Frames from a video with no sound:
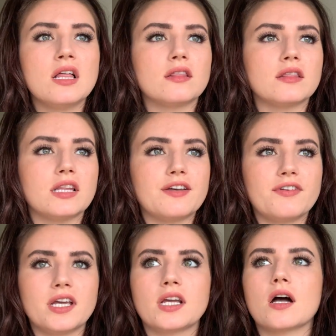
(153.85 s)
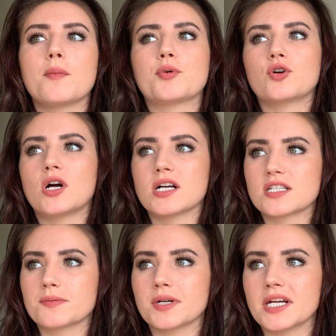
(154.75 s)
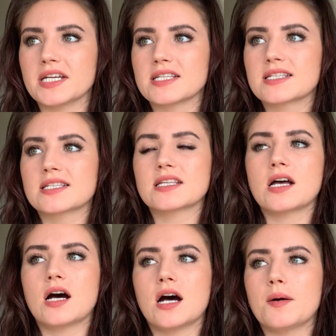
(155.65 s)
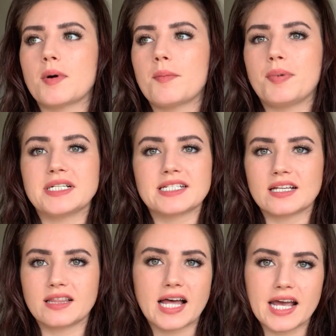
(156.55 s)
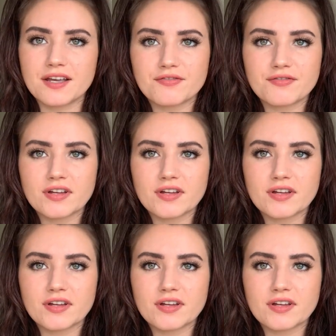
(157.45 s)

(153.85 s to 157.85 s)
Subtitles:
living a prosperous, abundant life,